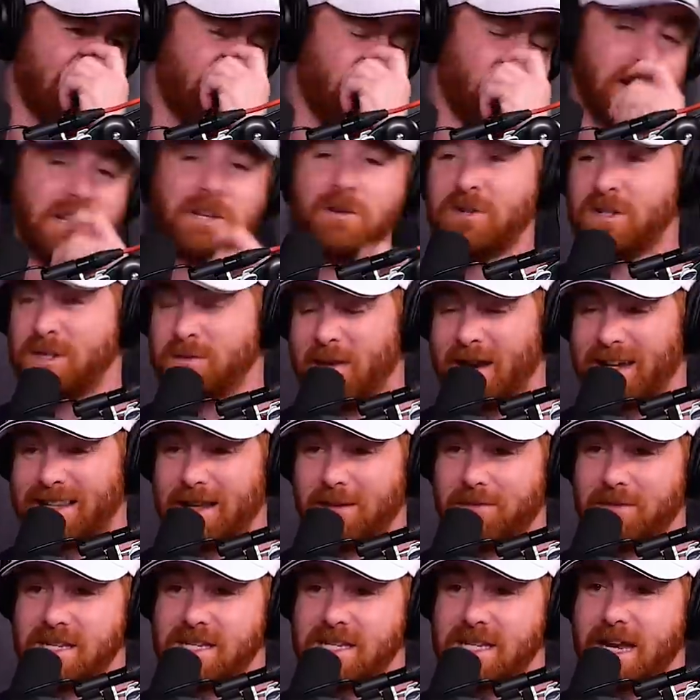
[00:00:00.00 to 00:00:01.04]
and what do you expect
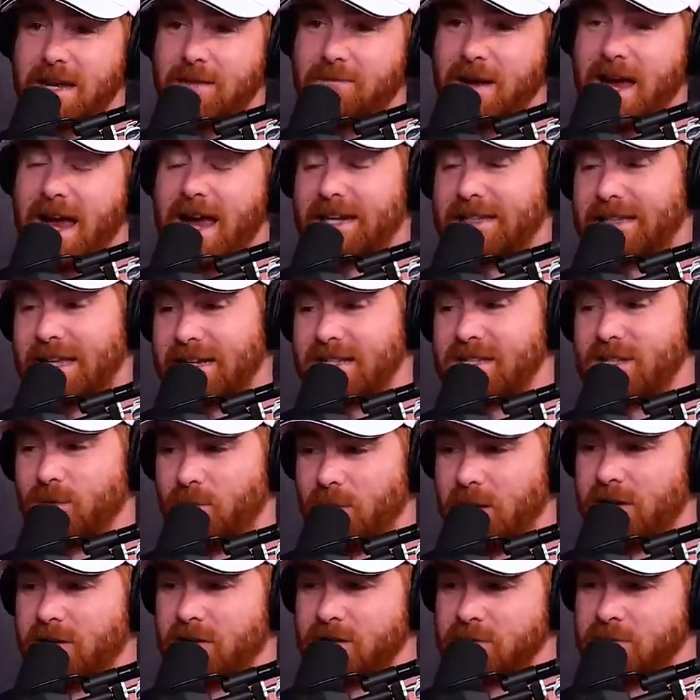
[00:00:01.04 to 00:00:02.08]
them to say back? That's the
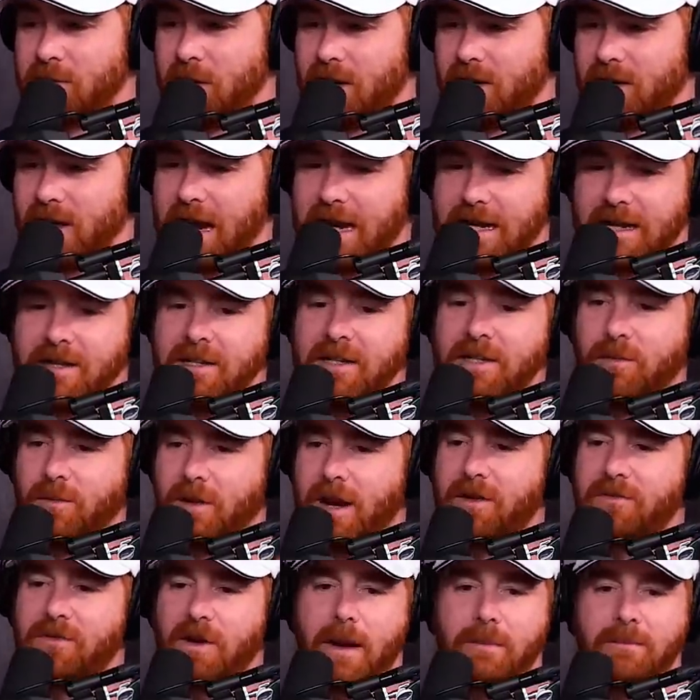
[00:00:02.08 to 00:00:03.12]
weirdest part. I
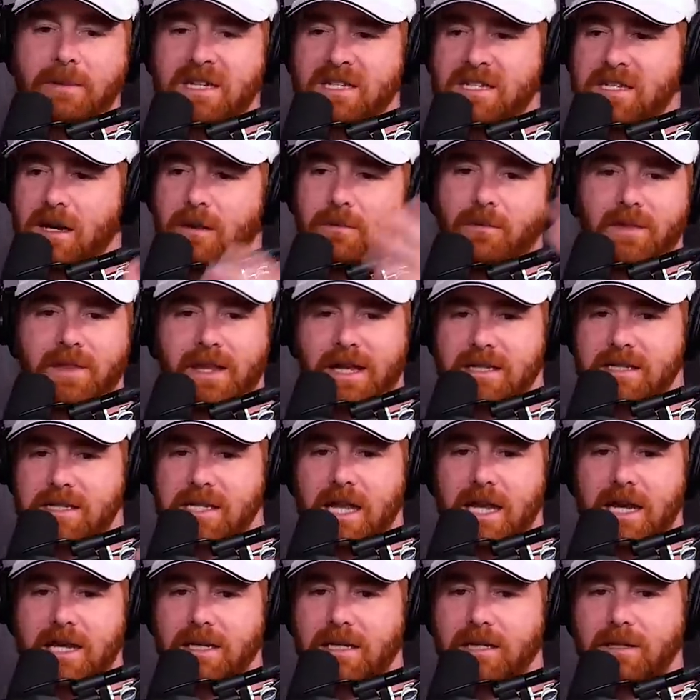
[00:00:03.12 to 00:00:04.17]
whenever I meet someone that's
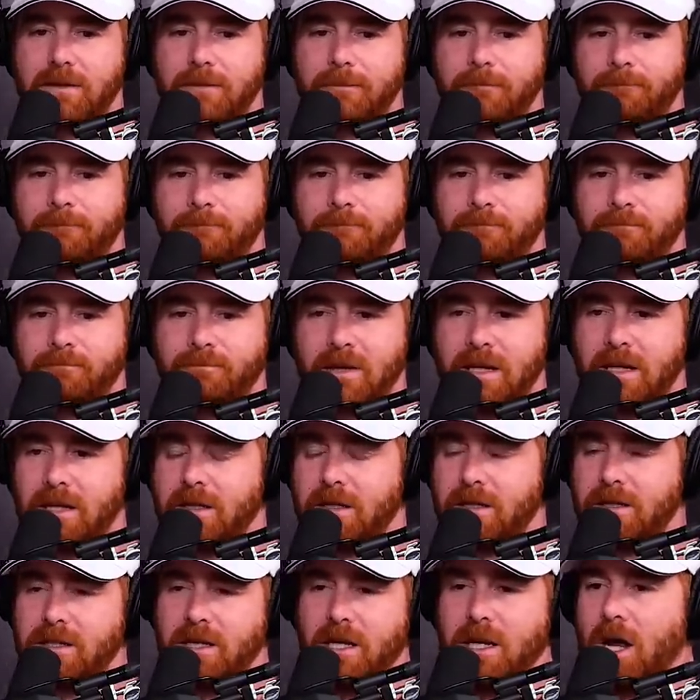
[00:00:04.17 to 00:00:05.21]
like,
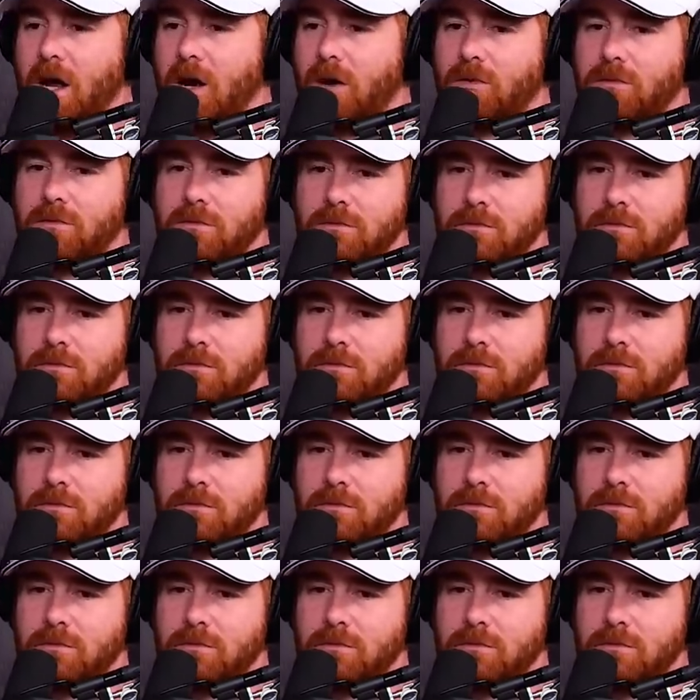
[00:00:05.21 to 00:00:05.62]
you know,